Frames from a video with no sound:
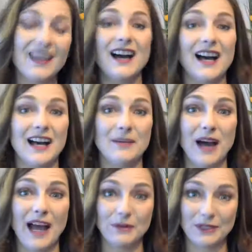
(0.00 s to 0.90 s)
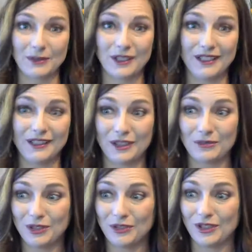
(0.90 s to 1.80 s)
I was working on the
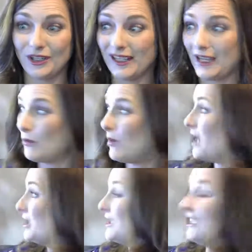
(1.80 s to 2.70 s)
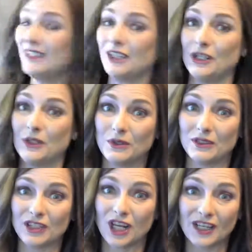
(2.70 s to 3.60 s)
computer and I watched it go
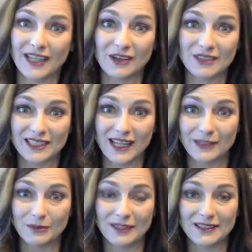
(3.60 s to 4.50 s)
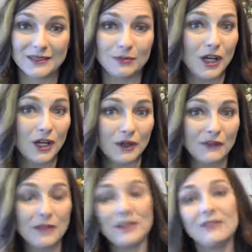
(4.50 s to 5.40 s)
dark outside with smoke
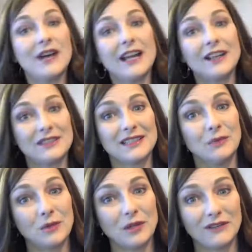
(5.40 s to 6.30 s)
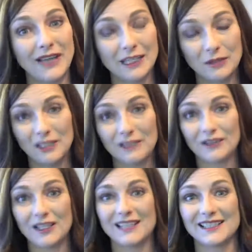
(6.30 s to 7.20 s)
from the fires, and we were evacuated
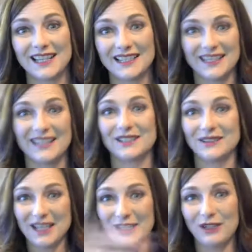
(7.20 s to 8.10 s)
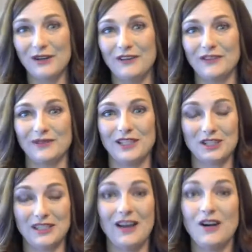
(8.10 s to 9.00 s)
for the last 8 days. So thank you all for
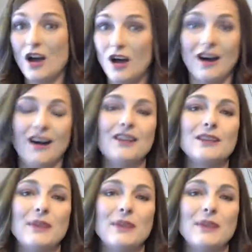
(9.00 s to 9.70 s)
reaching out. All of the